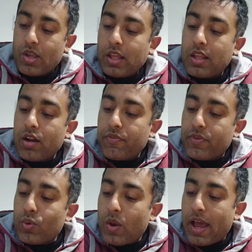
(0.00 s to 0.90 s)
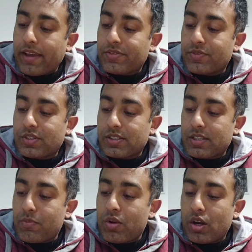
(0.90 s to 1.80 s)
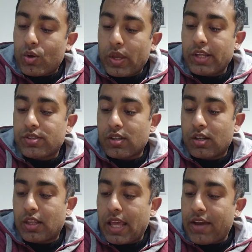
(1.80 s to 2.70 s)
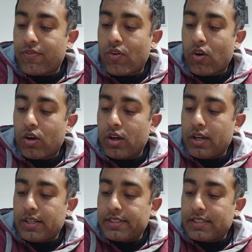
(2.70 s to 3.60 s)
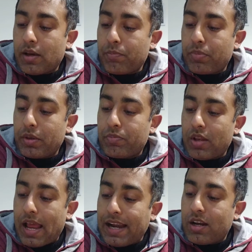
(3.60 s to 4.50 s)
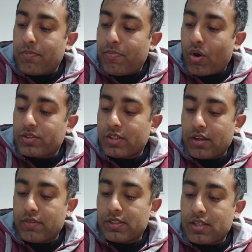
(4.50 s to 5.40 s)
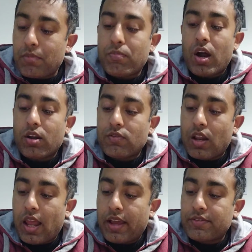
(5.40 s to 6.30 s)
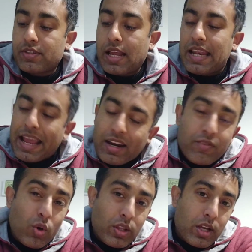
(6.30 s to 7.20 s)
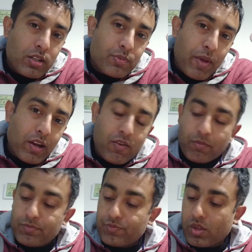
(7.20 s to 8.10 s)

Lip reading: There are few lives which are similar to each other, and therefore some people end up positive in some part of their lives and negative on the other spectrum.